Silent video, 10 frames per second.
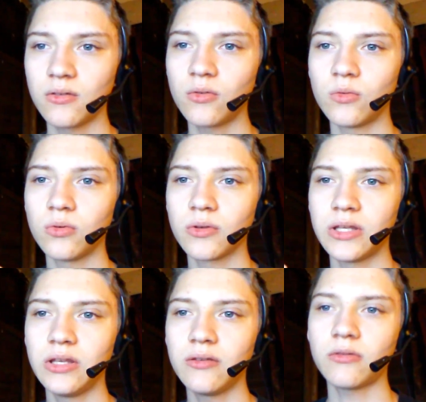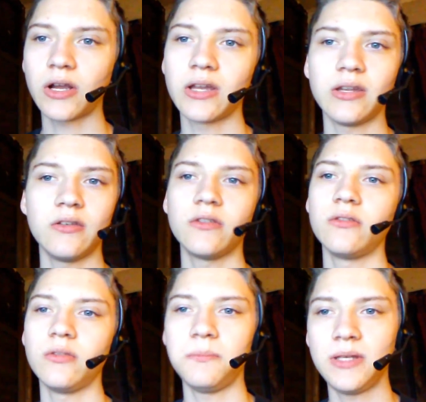to give
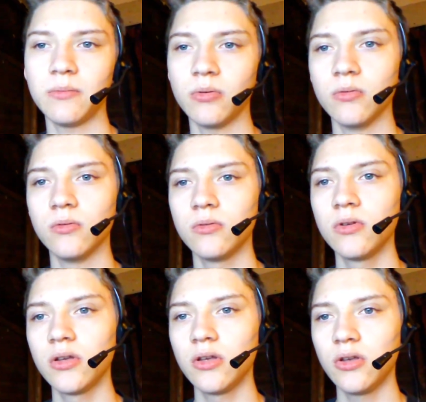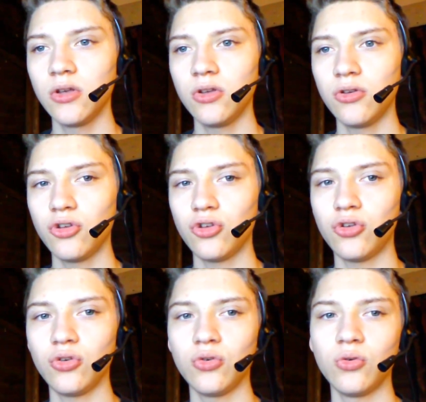recognition to people
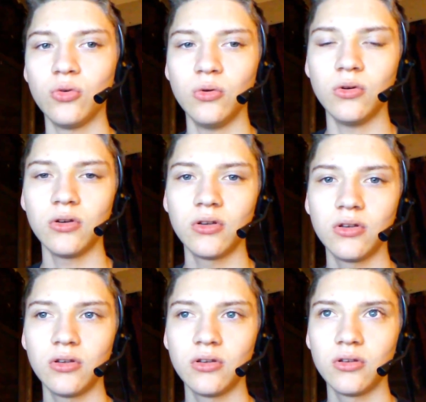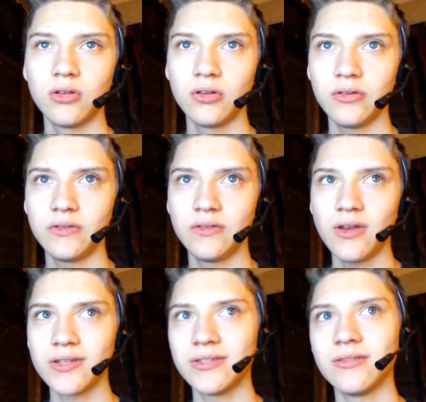who
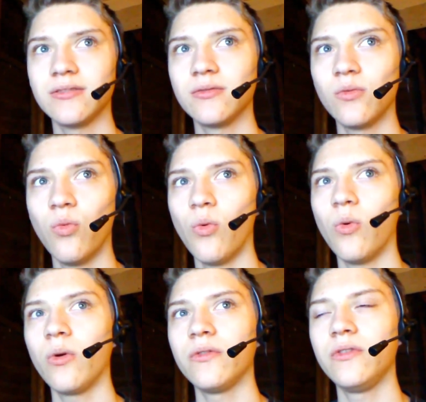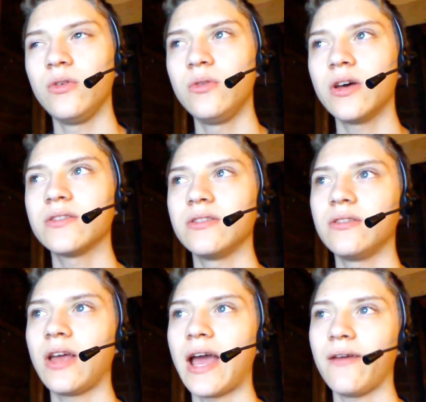doesn't who
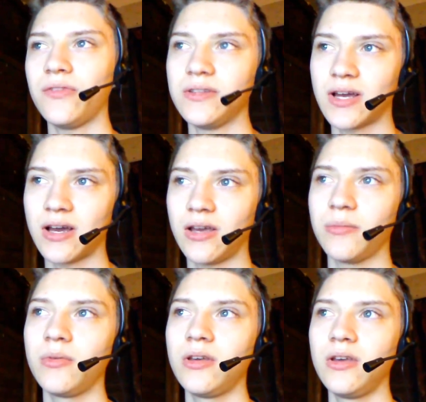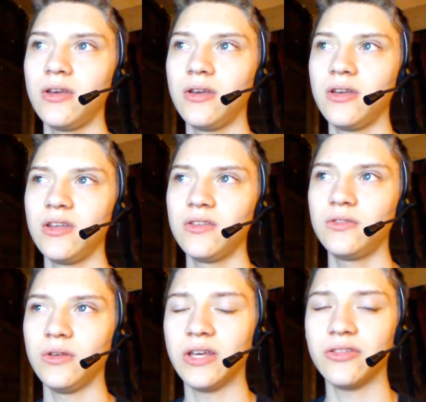doesn't have the time
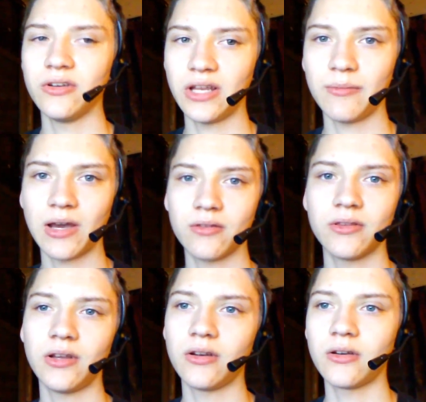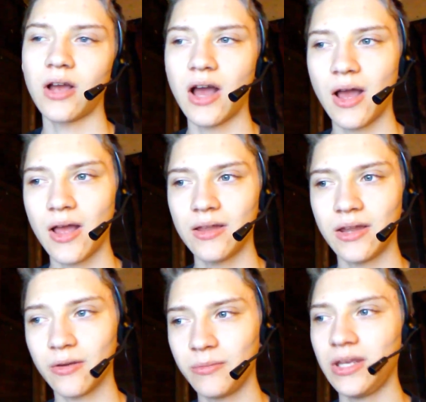to get their name out there.
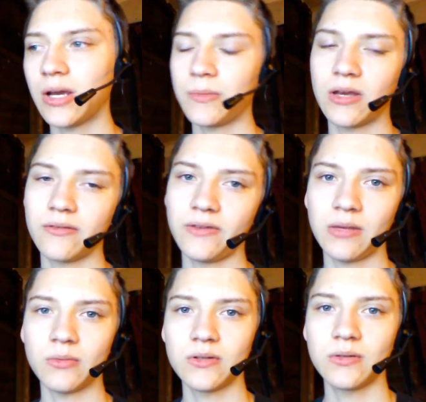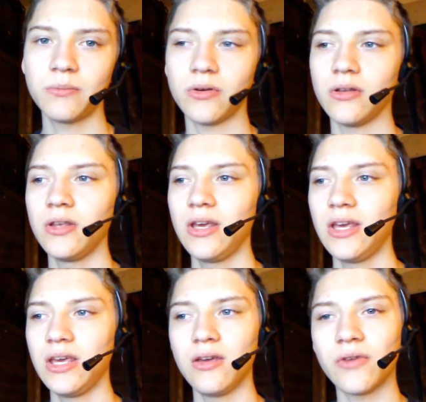Now me, I'm not famous, but
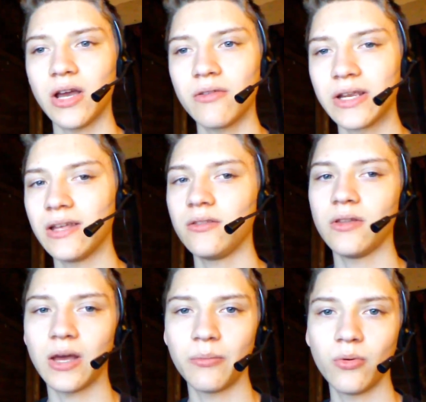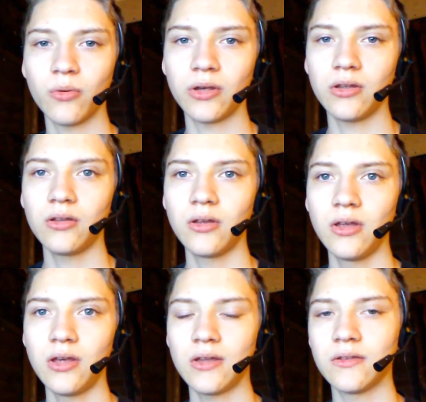if I ever get to that point
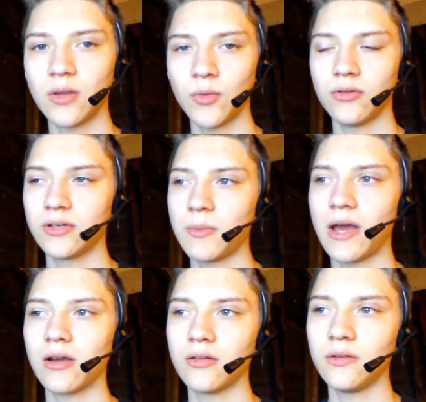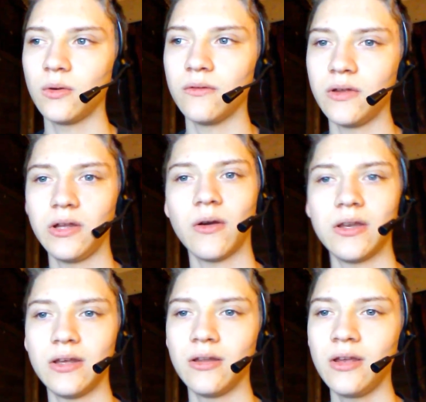and someone looks back onto a video I
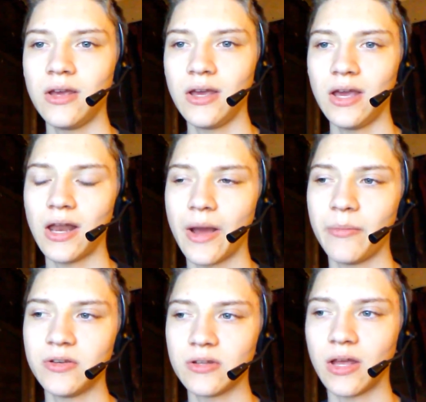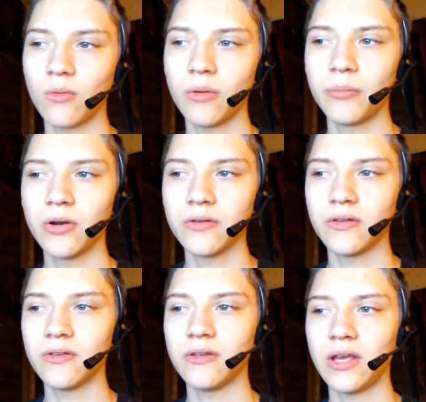did and I mention that one
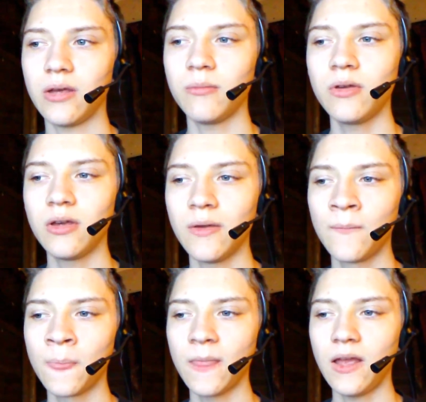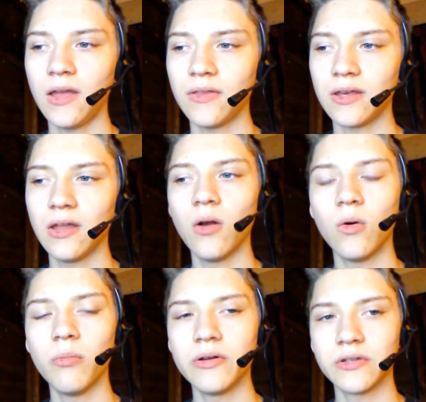person's name and they get a
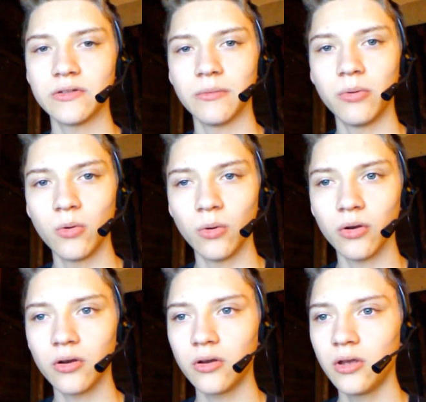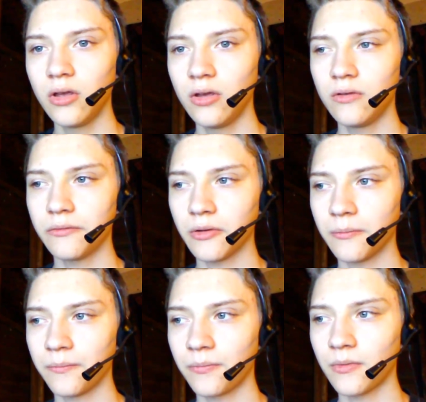whole bunch of support
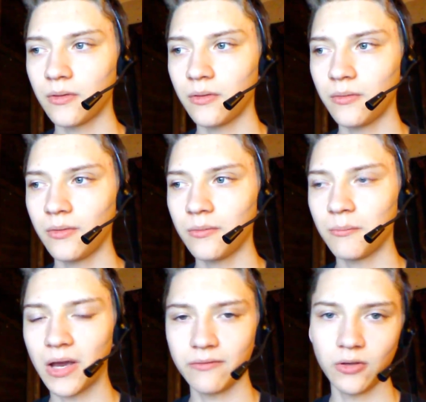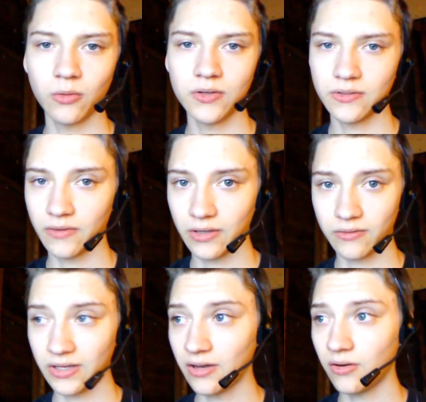from my viewers if I
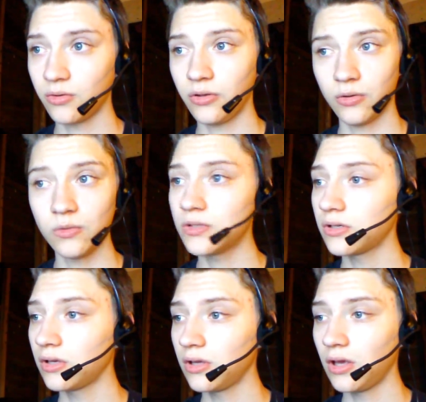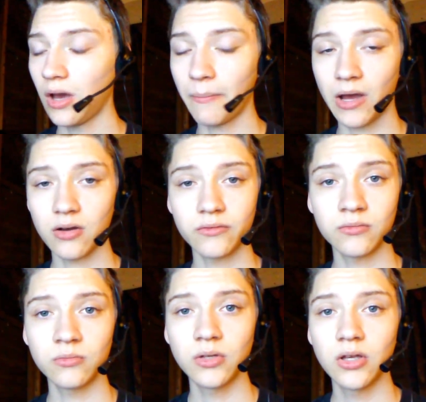ever get a huge amount of
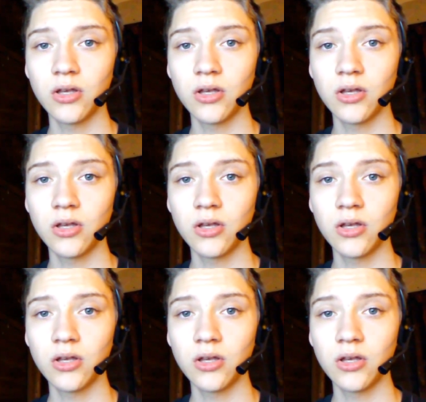them,